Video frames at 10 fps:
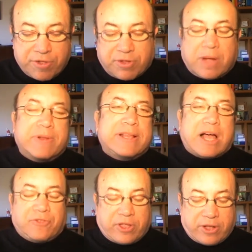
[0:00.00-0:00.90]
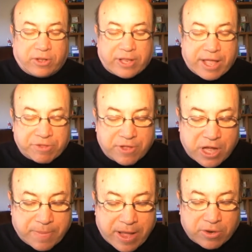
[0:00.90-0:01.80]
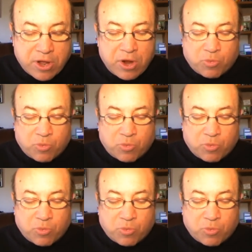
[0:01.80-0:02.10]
He's coming down the hill last time out.